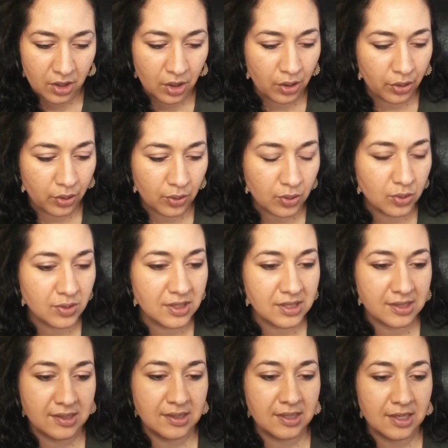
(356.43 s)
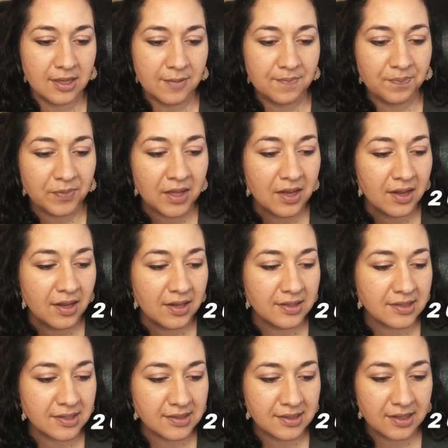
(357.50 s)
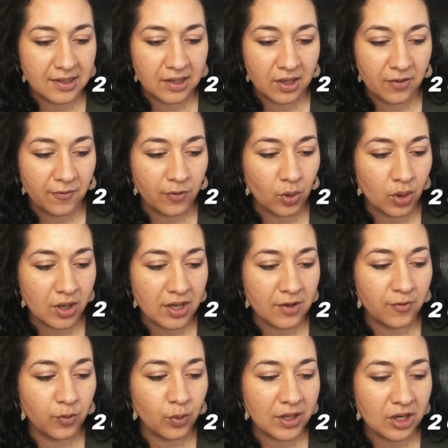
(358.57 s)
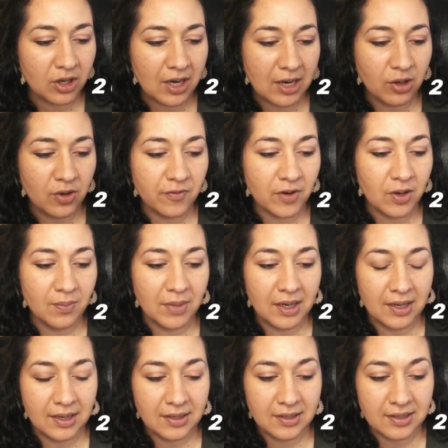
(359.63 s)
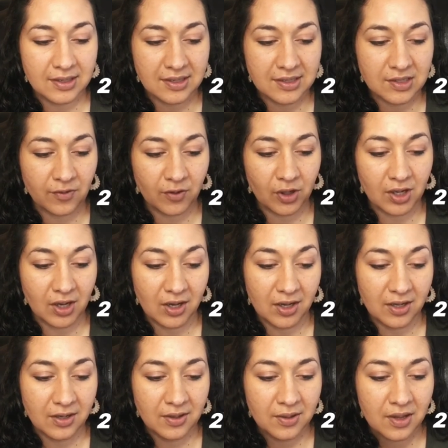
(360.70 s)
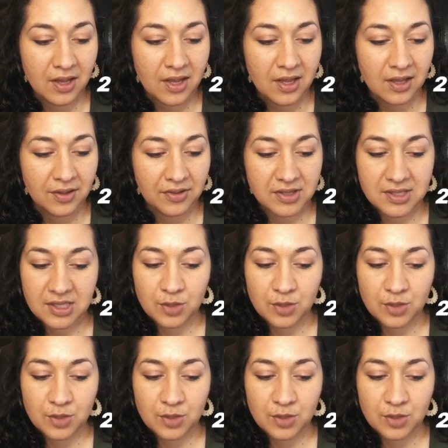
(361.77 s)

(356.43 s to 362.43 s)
through 16. It says here, For if we are out of our mind, it is for God. This is